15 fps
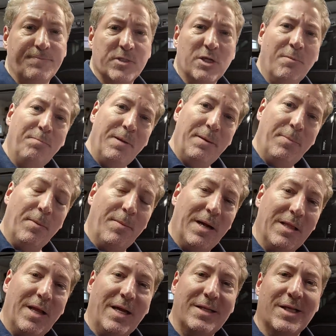Some people might
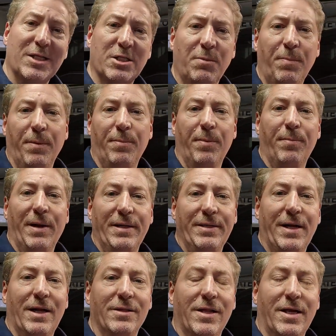like that, some people might
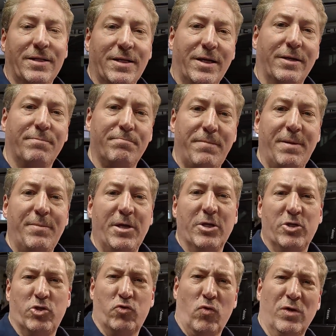not like that. Maybe
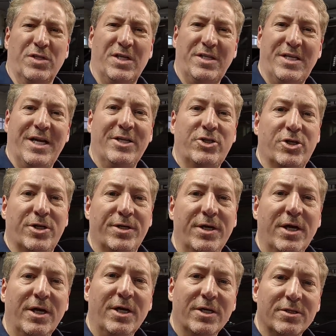it draws attention
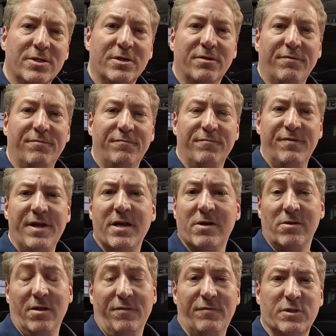to the
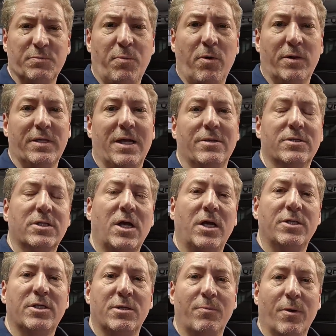vehicle if it's parked
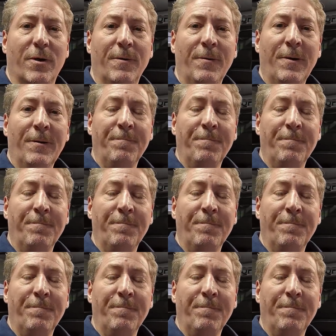outside somewhere.